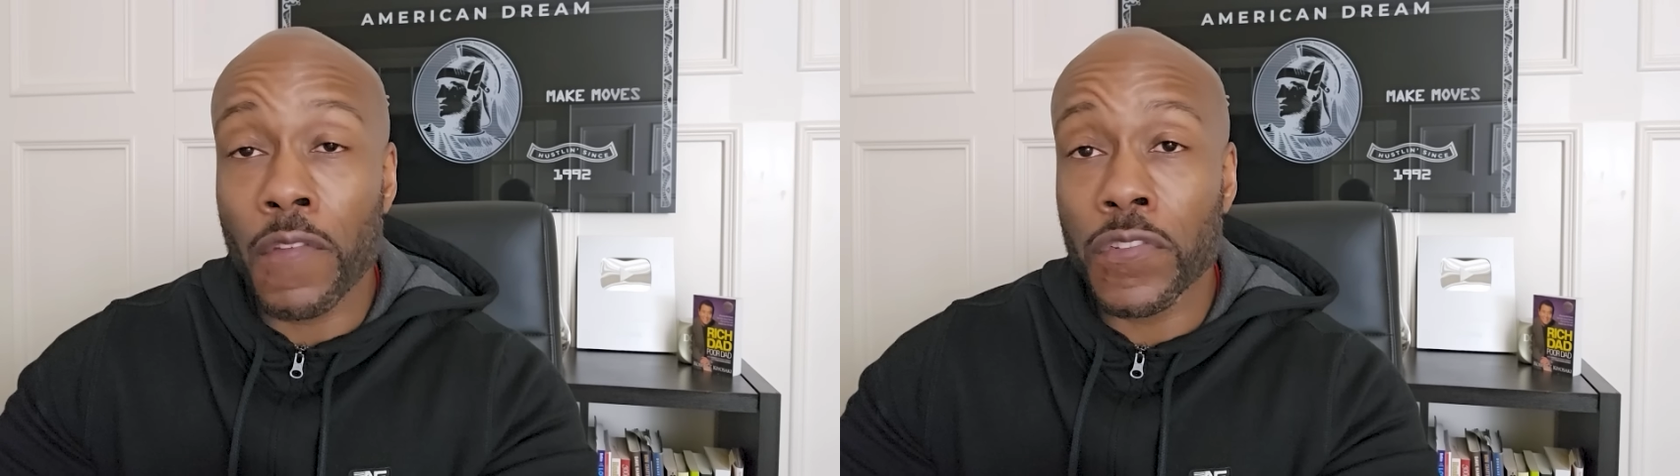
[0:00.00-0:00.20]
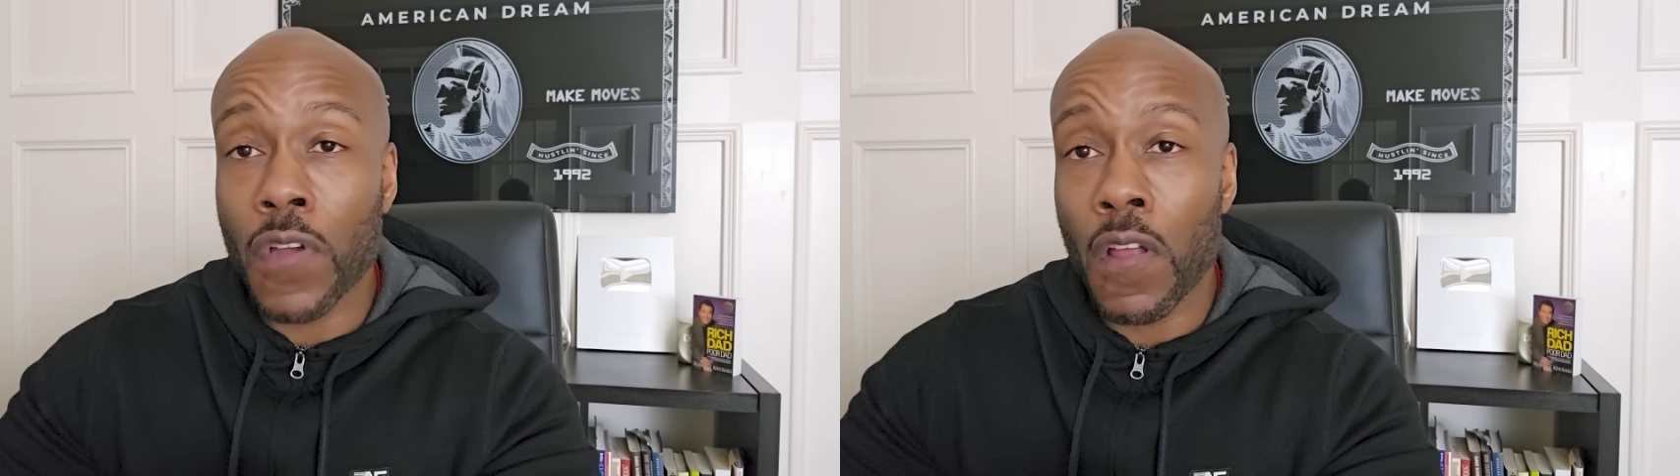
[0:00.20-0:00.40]

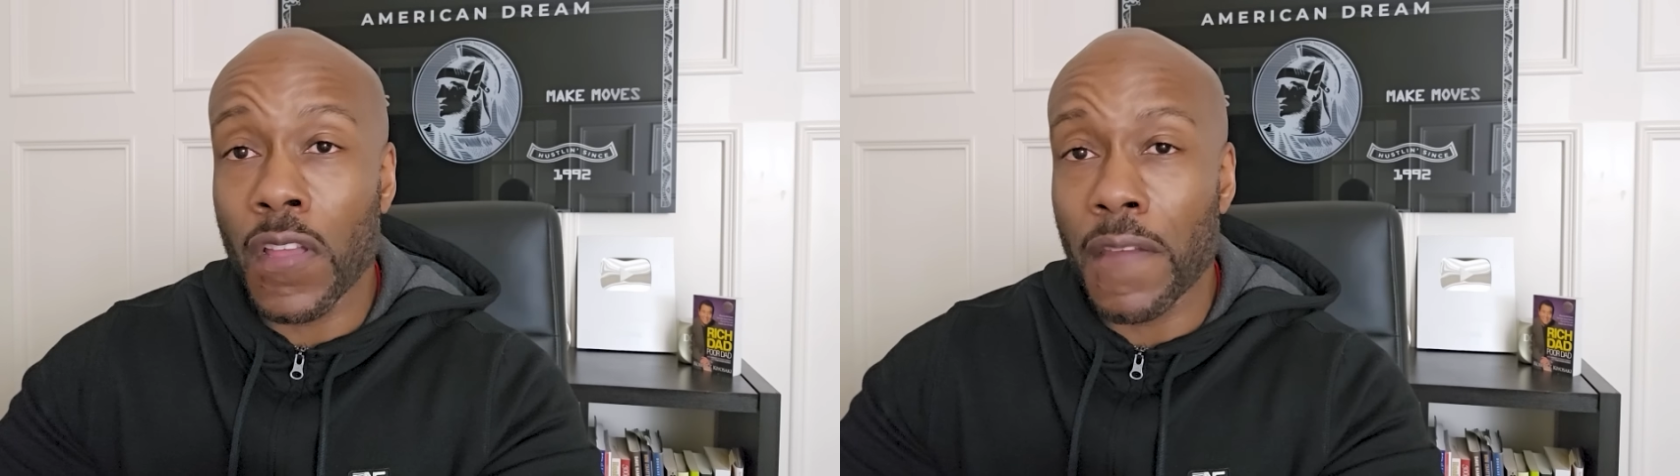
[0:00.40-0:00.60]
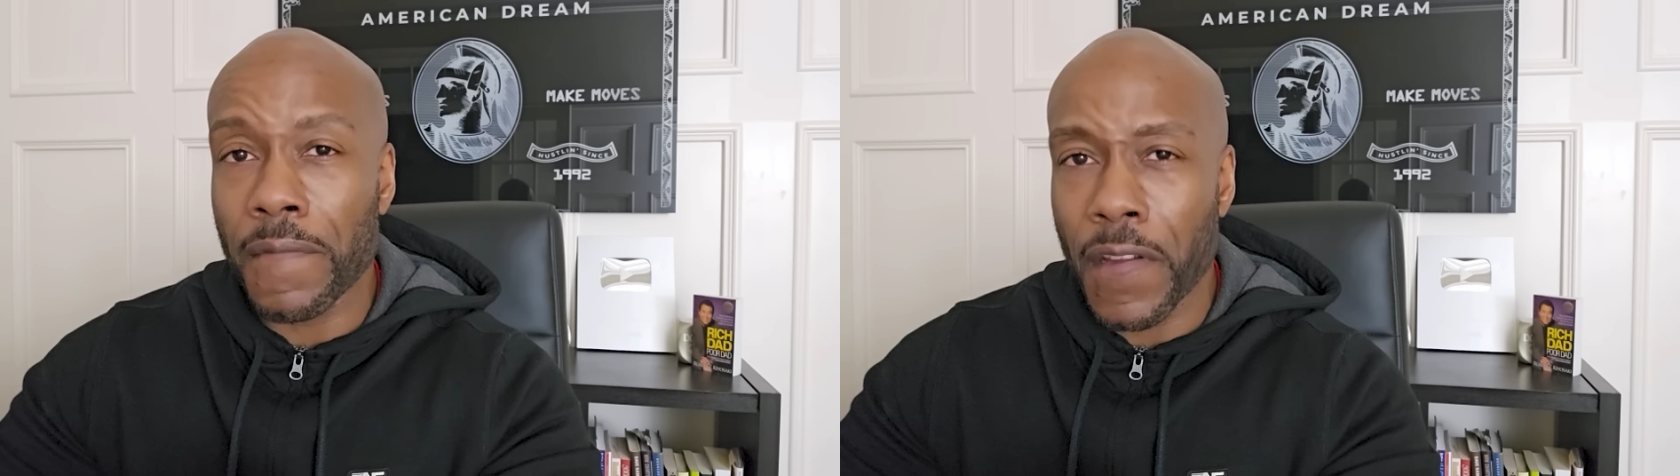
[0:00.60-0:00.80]
others
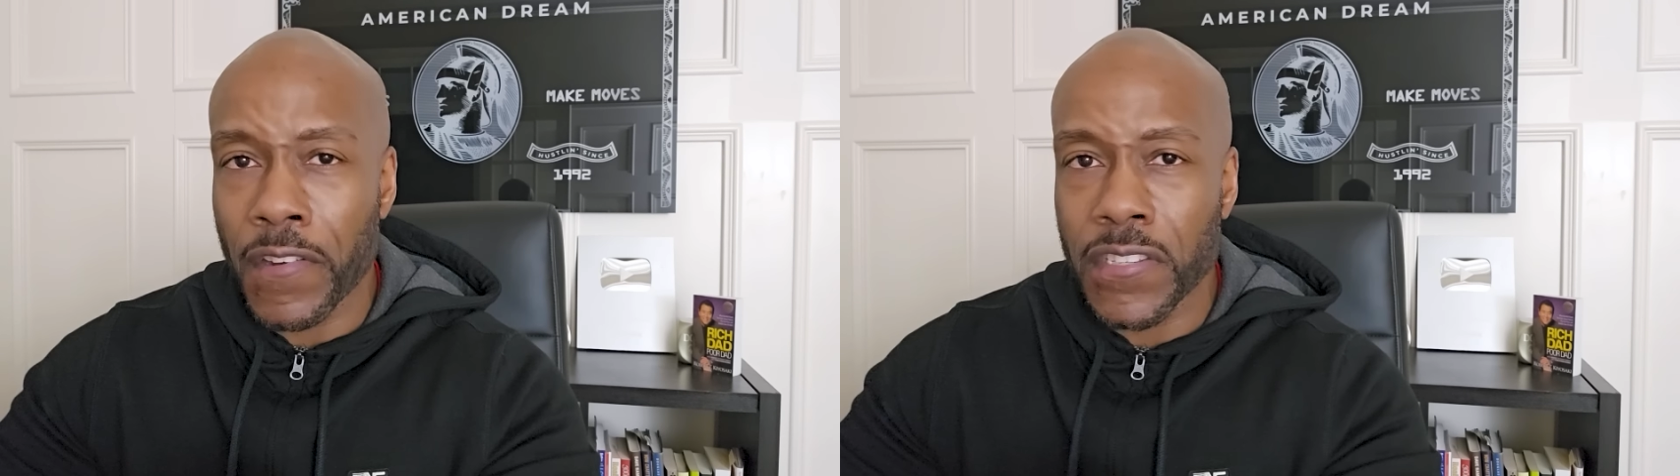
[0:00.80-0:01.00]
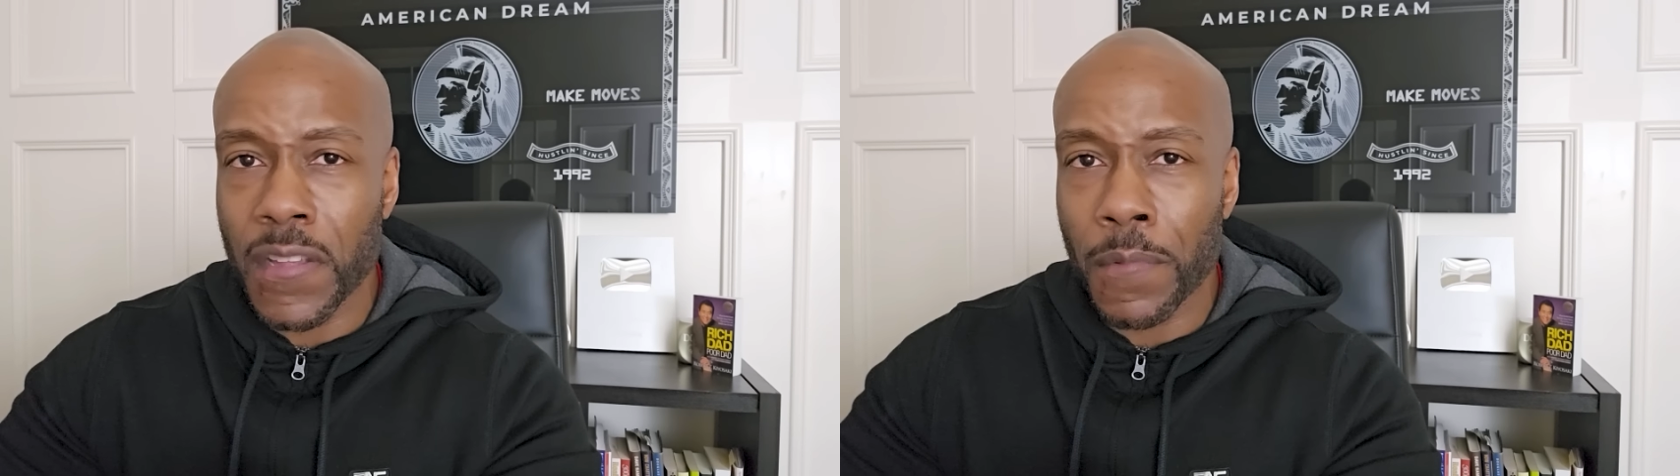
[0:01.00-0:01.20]
calling it
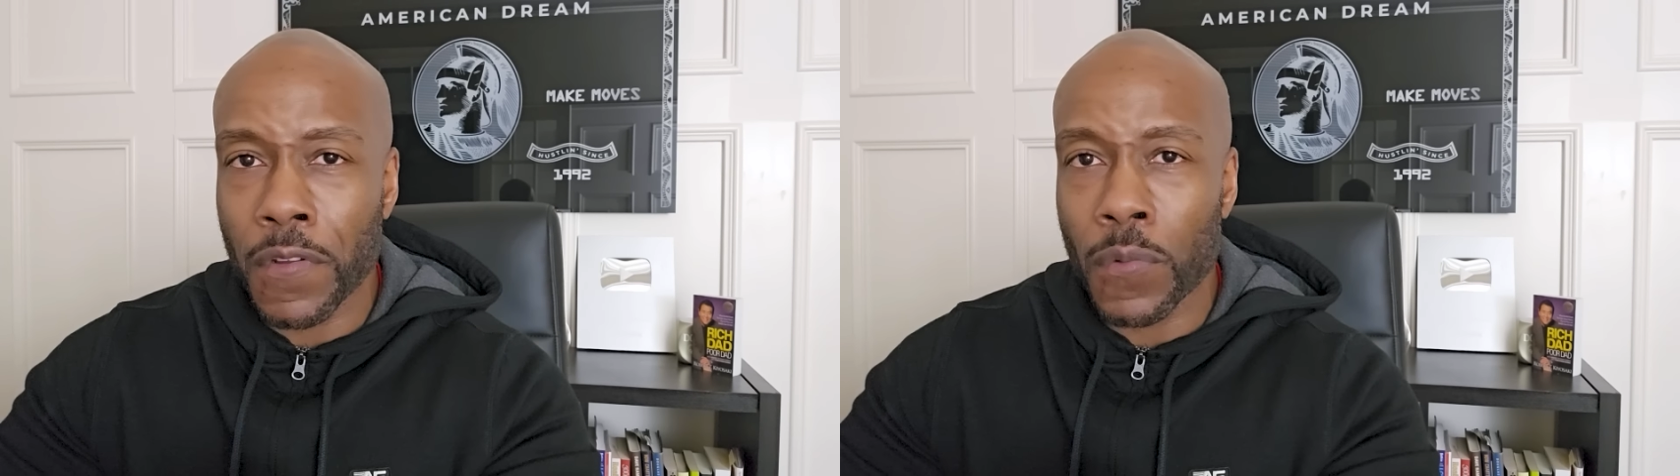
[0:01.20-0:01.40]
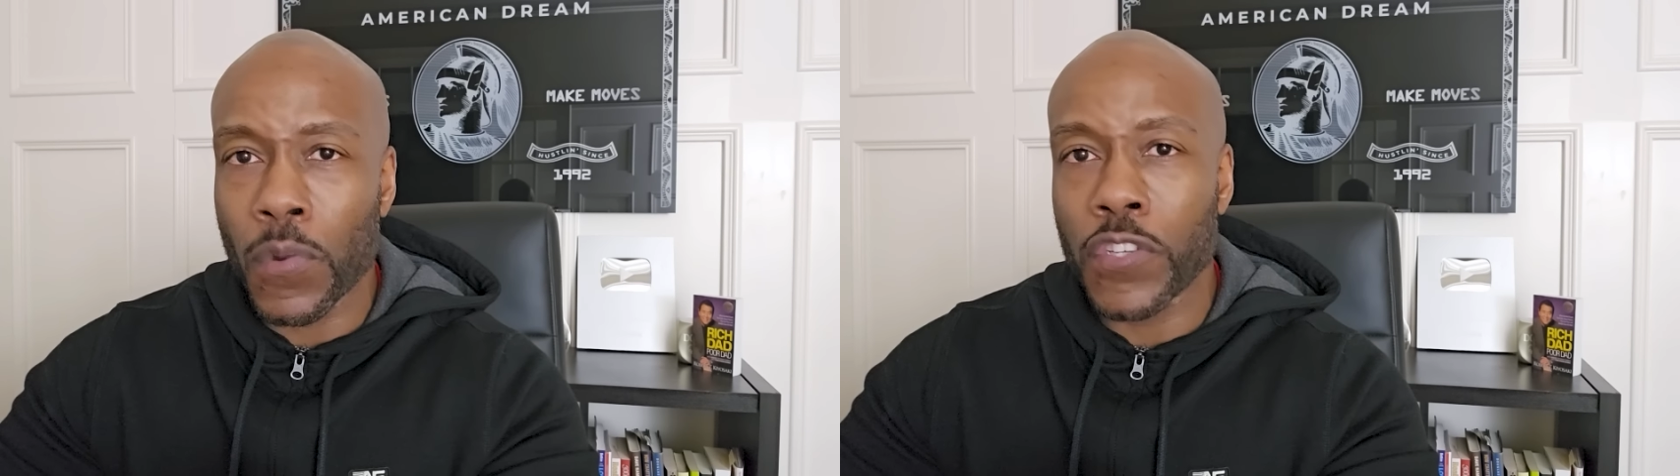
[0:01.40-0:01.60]
very
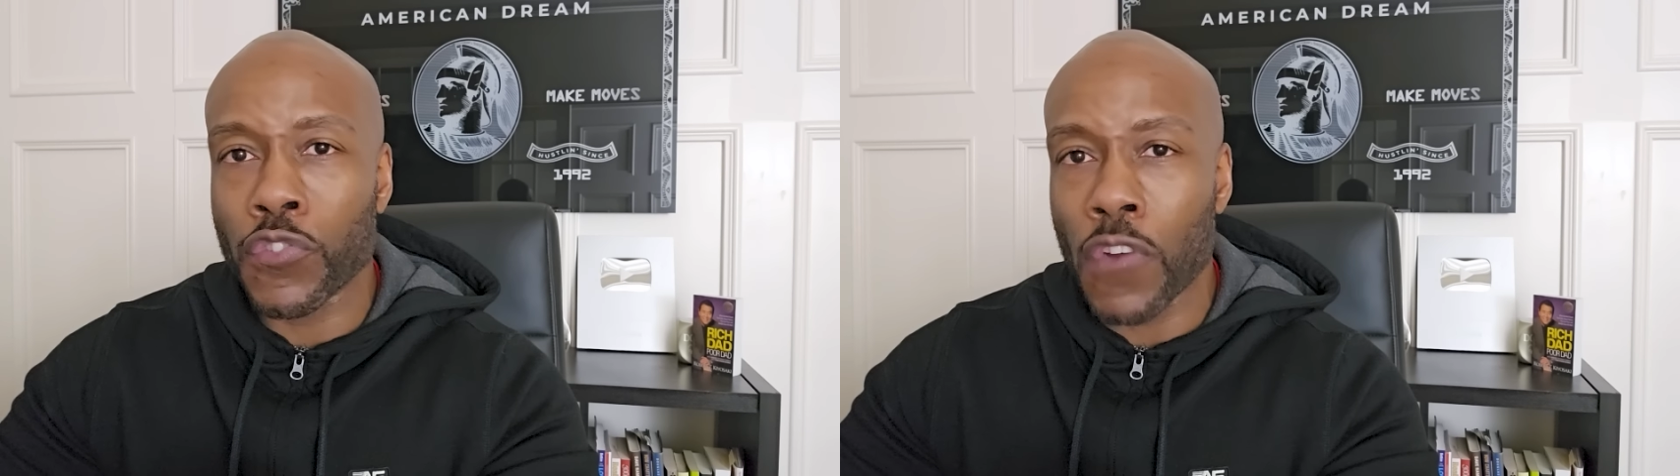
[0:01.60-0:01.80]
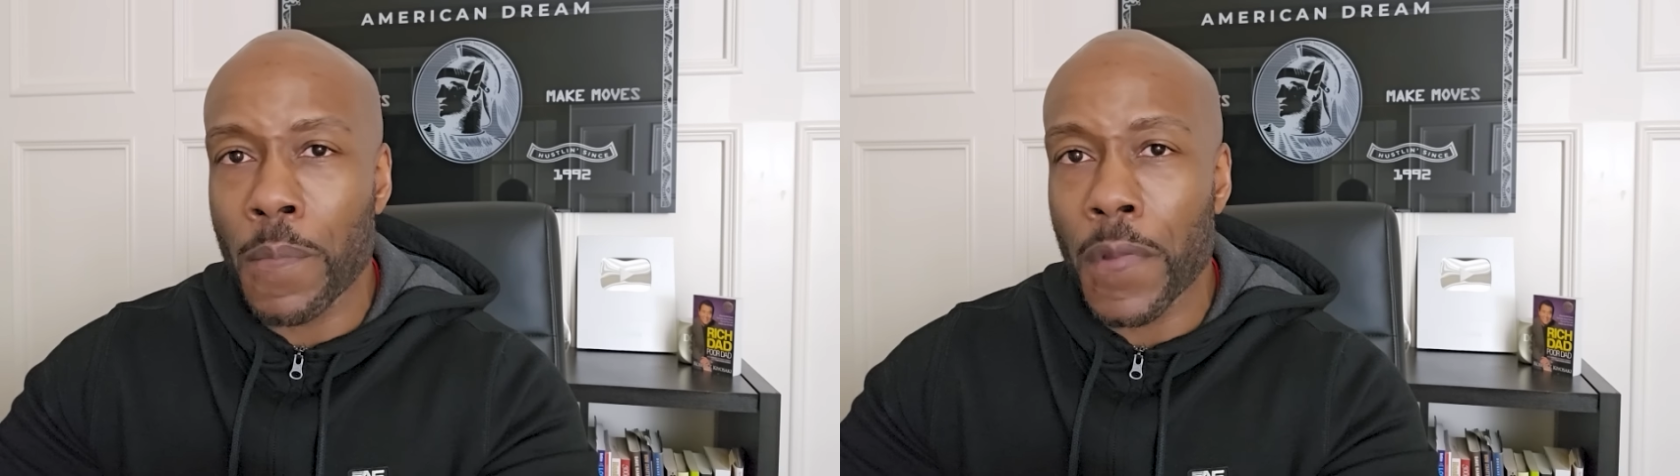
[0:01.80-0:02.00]
similar to what
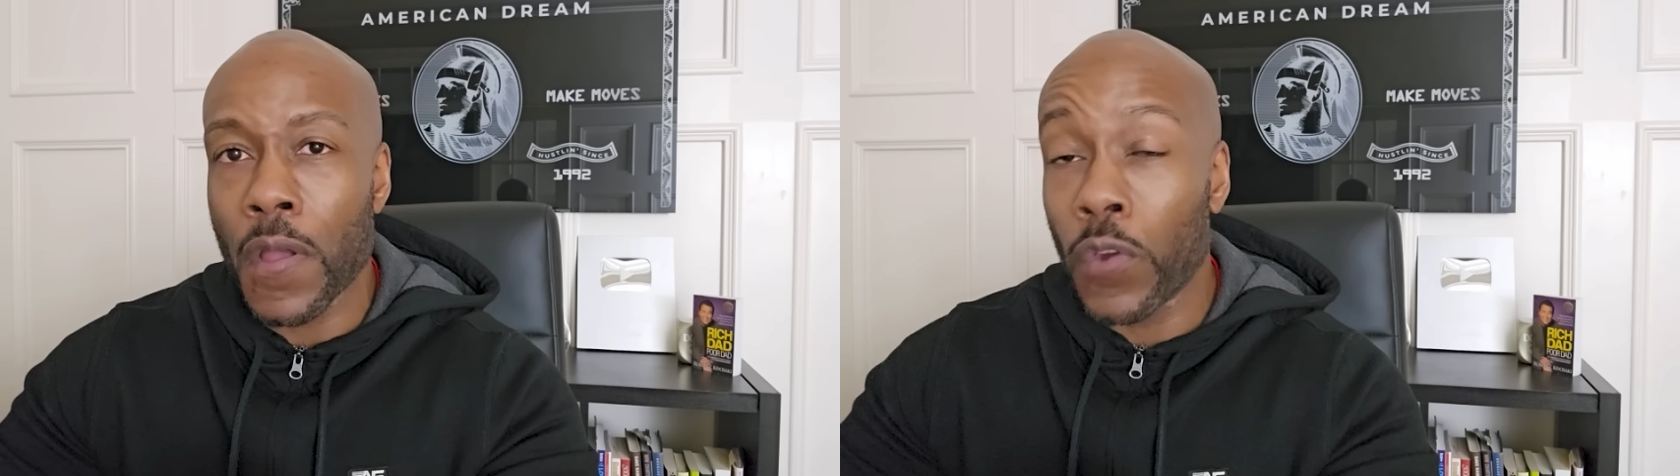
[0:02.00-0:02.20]
Trump